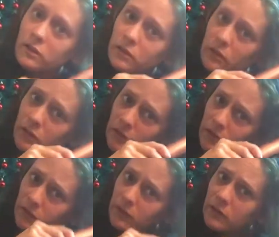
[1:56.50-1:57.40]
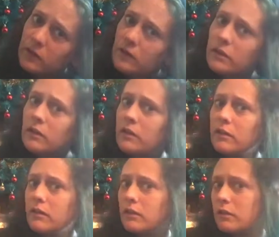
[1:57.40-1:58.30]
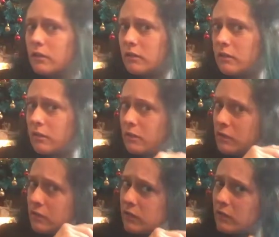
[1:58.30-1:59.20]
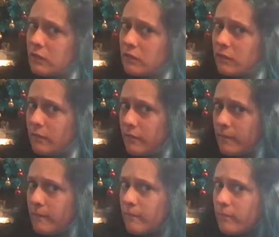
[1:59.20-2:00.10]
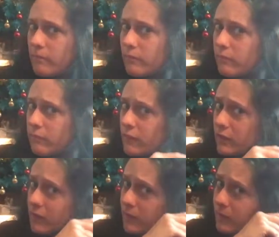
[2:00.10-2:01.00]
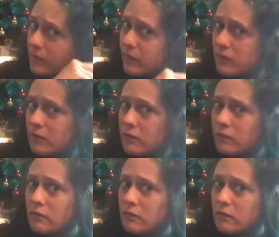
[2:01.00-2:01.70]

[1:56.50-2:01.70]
[no speech]